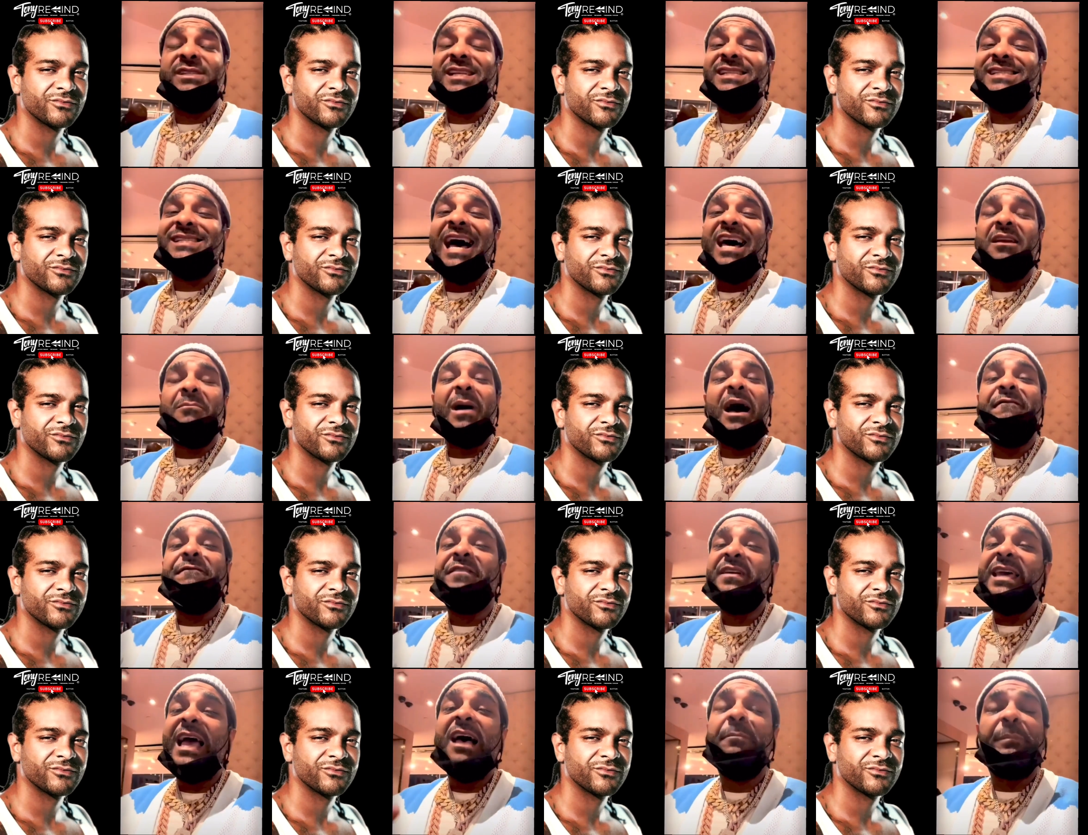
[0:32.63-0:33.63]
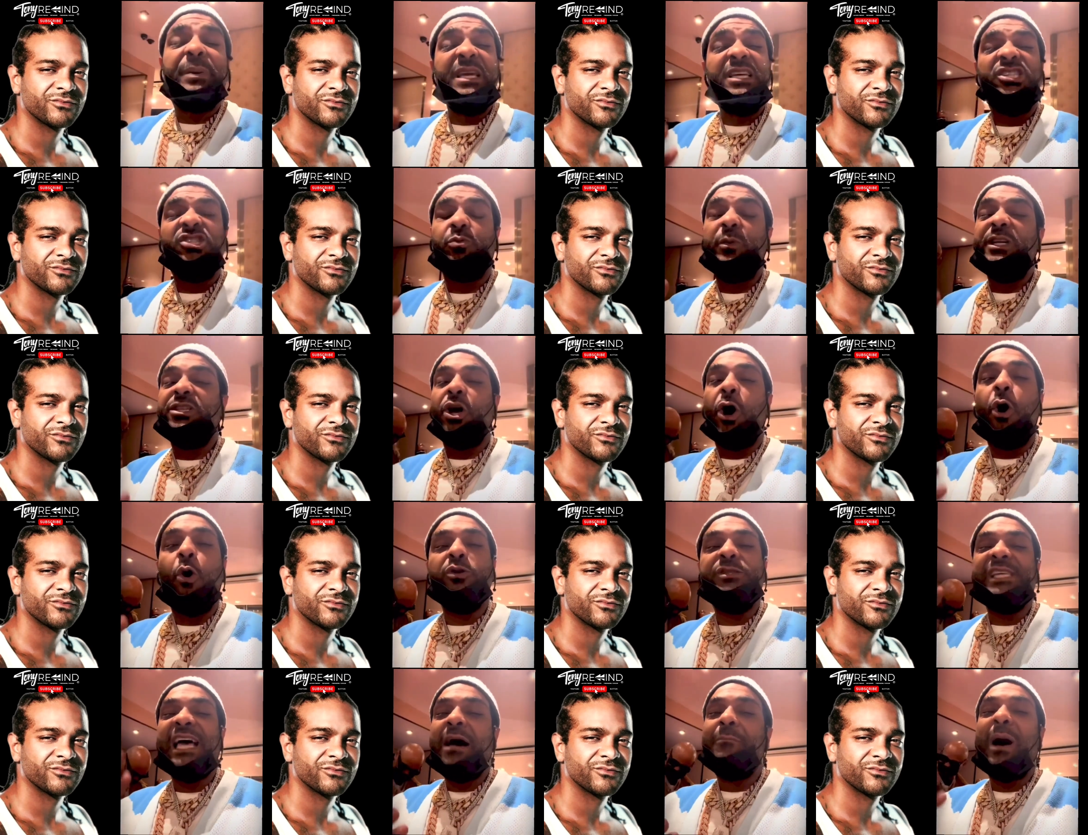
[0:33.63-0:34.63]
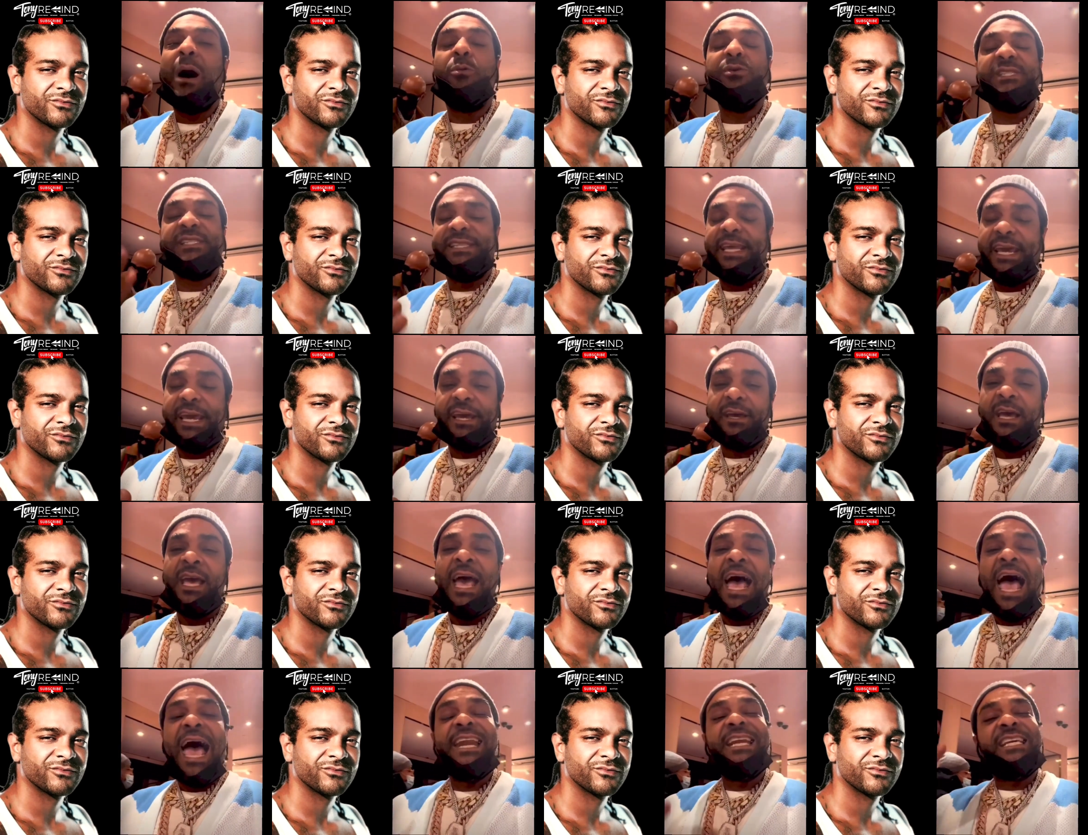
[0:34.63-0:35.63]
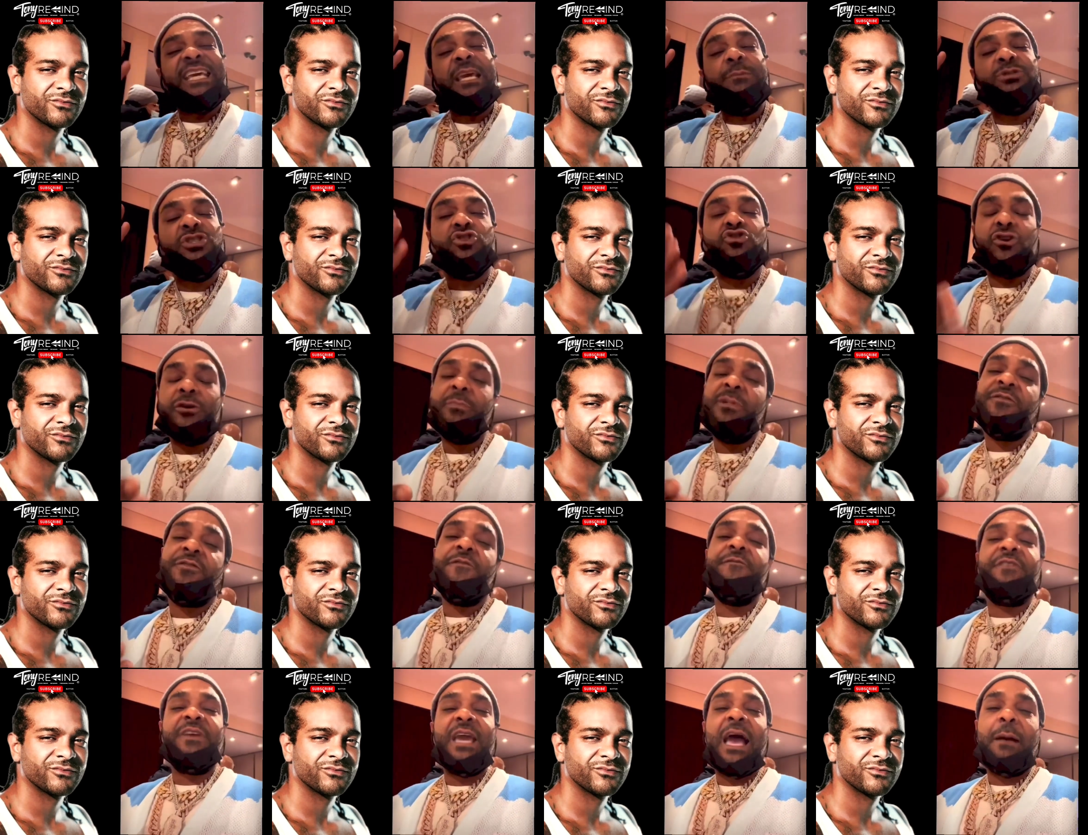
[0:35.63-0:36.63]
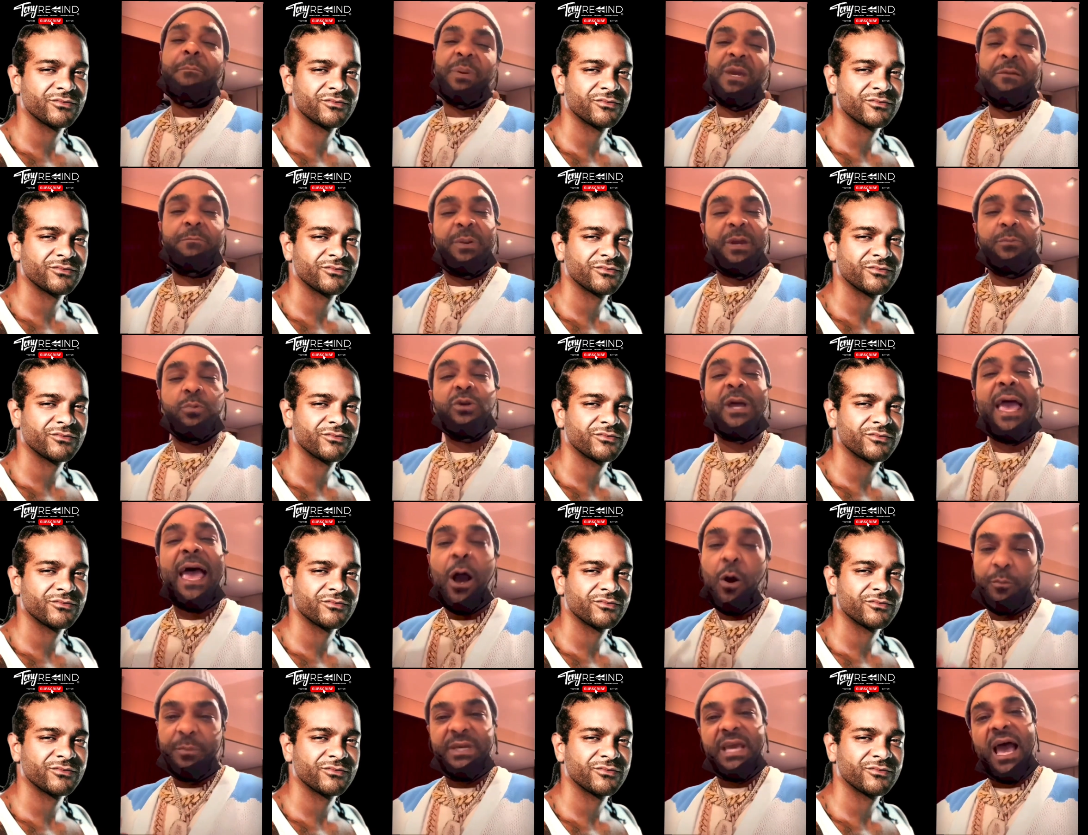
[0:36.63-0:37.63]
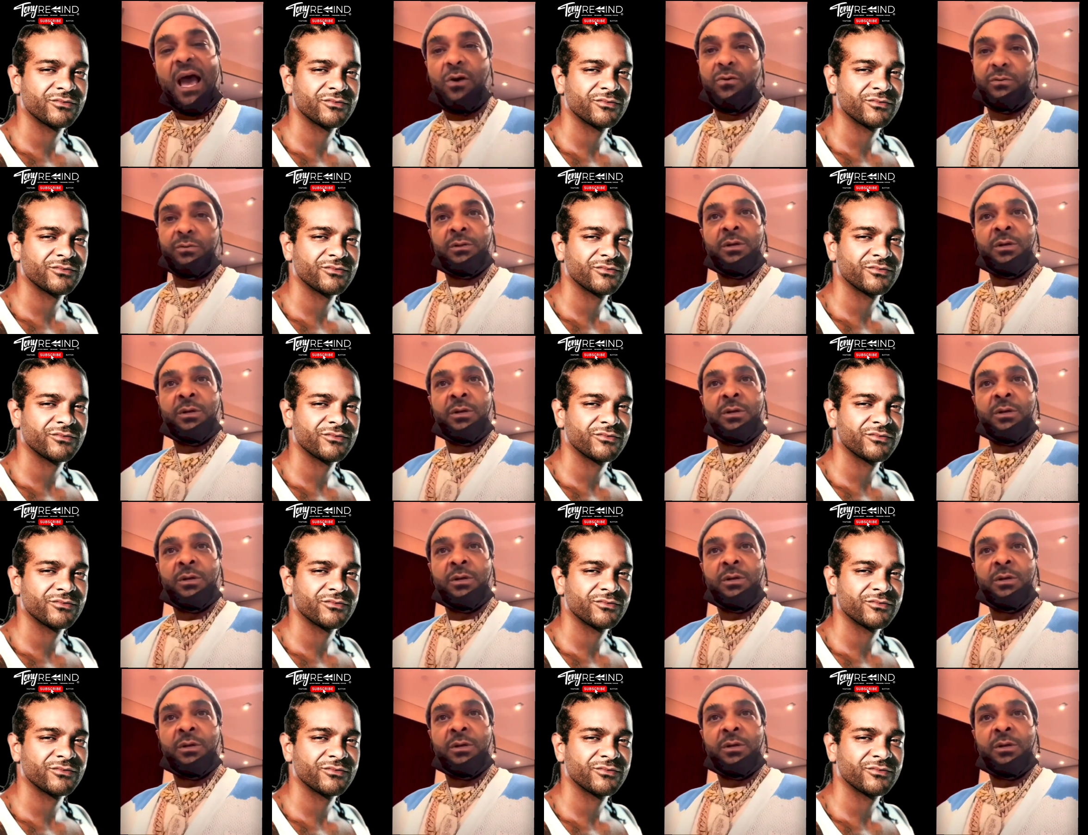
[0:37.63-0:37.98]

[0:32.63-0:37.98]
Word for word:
Speaker 1: inside of my V I P suite the whole time I was there. I had to keep screaming for V I P people to help me out.